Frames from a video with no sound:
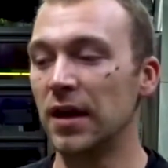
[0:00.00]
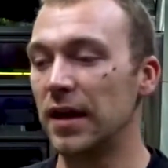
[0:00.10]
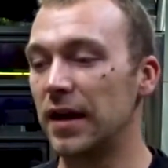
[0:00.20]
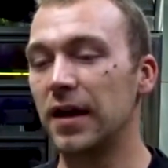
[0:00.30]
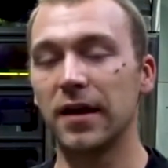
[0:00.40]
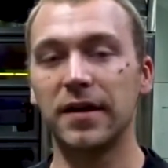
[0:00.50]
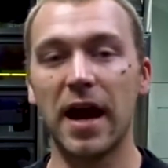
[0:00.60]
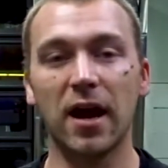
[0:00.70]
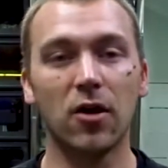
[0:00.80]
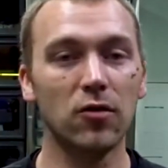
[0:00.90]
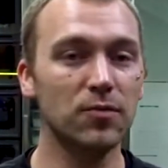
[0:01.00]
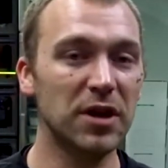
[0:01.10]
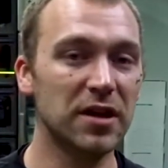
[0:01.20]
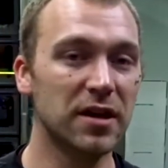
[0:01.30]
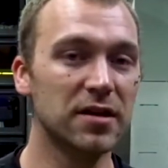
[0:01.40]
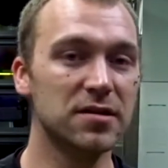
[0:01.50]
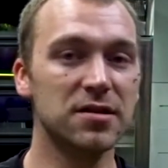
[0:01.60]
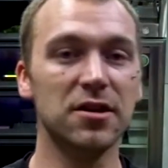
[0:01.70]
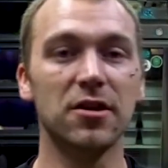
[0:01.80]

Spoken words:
and now because, you